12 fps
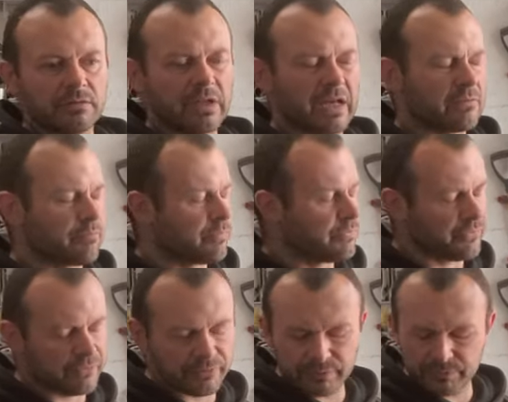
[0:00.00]
Like,
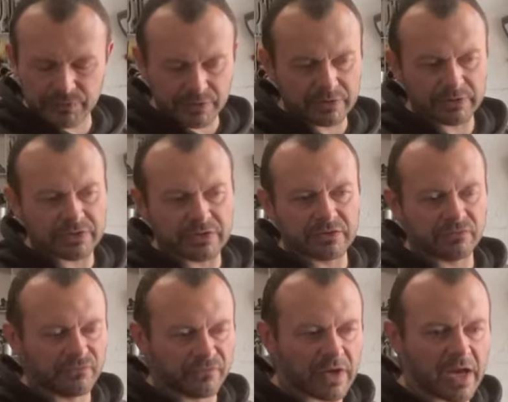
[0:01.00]
gee, this is
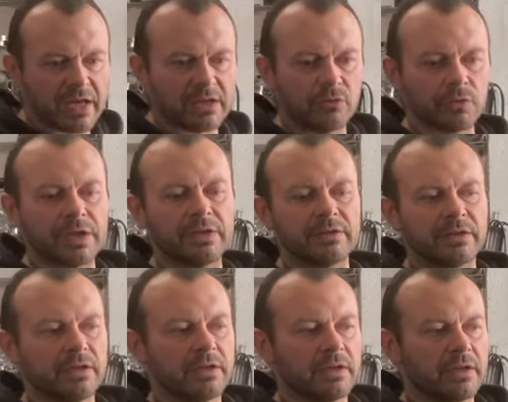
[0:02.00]
very great,
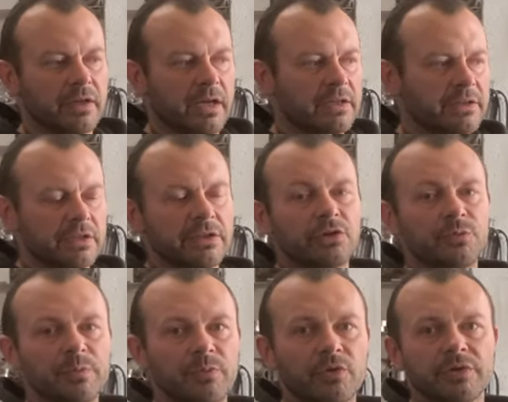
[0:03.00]
and yet it could
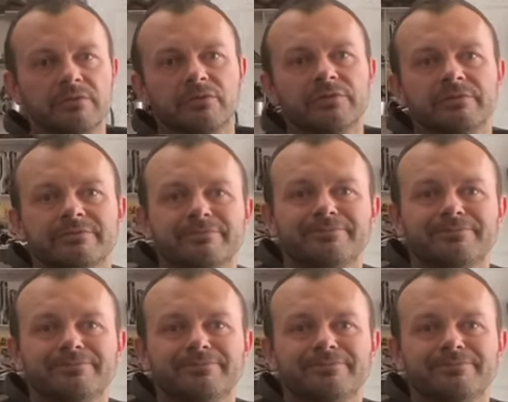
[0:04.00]
be boring for you.